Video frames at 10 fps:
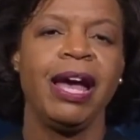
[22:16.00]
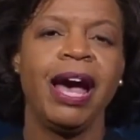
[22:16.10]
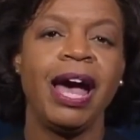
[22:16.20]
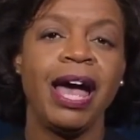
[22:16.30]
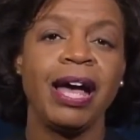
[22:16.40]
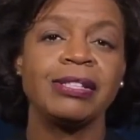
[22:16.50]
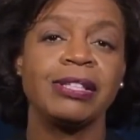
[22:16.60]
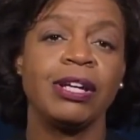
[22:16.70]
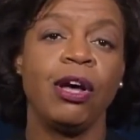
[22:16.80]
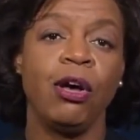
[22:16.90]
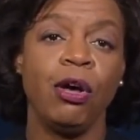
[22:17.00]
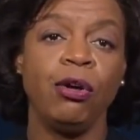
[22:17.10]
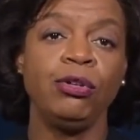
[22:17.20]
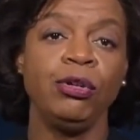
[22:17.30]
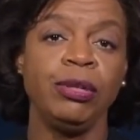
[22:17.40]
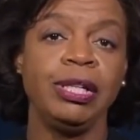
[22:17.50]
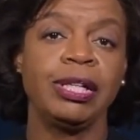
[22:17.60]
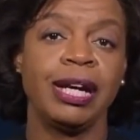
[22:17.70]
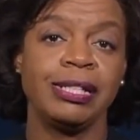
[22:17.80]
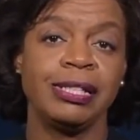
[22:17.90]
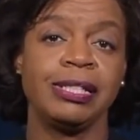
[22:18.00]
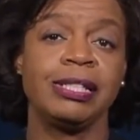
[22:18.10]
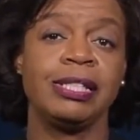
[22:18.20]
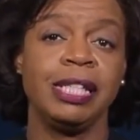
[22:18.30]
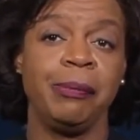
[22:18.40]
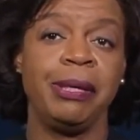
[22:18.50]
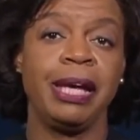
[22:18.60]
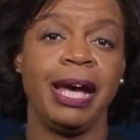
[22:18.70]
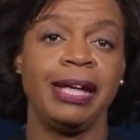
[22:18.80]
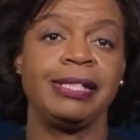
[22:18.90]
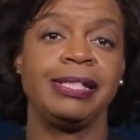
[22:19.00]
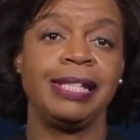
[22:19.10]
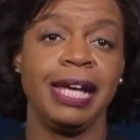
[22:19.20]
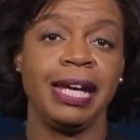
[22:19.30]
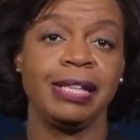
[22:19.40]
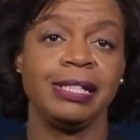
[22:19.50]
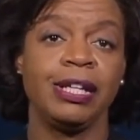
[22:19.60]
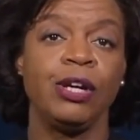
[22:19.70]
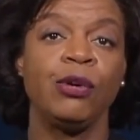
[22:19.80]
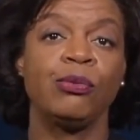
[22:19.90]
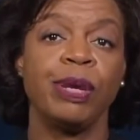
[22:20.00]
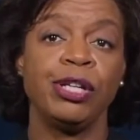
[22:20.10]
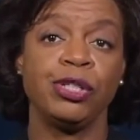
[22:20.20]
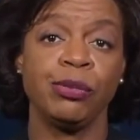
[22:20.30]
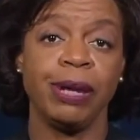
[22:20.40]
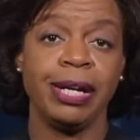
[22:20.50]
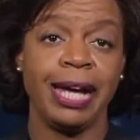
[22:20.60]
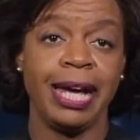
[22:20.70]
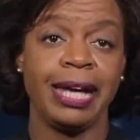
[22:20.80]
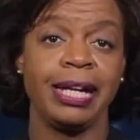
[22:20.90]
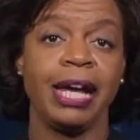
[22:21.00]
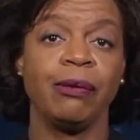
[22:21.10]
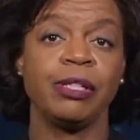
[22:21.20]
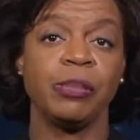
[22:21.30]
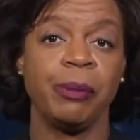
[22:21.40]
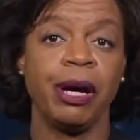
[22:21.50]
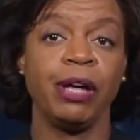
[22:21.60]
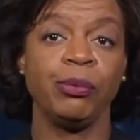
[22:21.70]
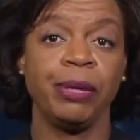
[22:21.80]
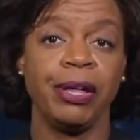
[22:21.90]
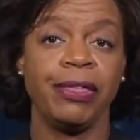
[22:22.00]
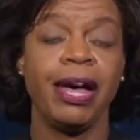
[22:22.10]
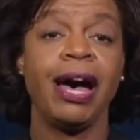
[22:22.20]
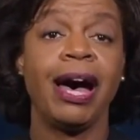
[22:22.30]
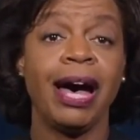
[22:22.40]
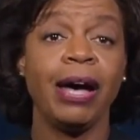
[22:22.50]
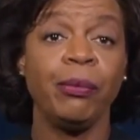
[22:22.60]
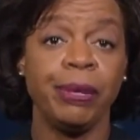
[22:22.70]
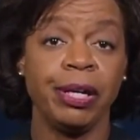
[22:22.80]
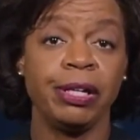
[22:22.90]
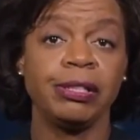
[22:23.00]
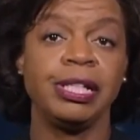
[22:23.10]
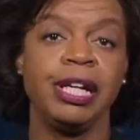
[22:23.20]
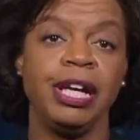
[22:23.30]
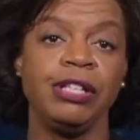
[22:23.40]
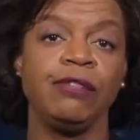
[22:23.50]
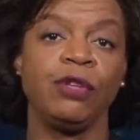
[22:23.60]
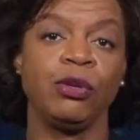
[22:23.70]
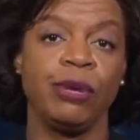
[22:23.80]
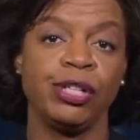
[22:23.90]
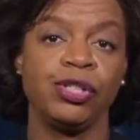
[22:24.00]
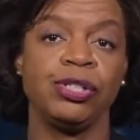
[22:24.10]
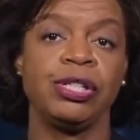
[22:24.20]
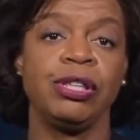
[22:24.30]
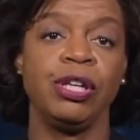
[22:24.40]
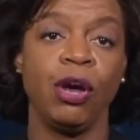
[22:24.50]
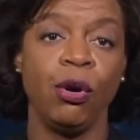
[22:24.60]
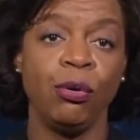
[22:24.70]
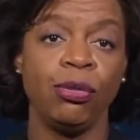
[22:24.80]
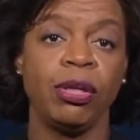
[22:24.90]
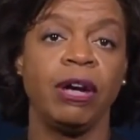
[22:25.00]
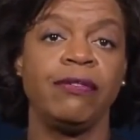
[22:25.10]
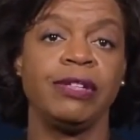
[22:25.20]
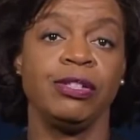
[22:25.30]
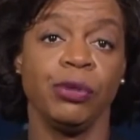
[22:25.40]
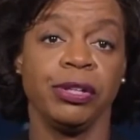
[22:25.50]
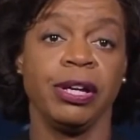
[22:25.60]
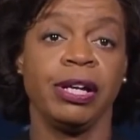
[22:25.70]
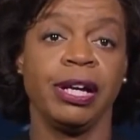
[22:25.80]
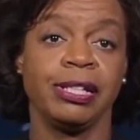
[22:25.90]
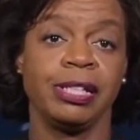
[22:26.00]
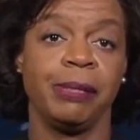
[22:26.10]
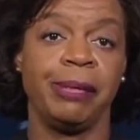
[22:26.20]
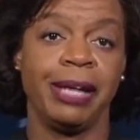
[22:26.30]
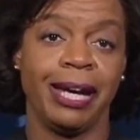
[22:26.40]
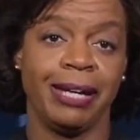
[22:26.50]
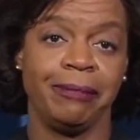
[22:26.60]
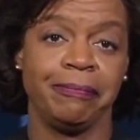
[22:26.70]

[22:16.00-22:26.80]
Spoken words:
I ask that all newly licensed CPAs stand, raise your right hand, and respond with, "I will," to each of the questions in the oath of a North Carolina CPA.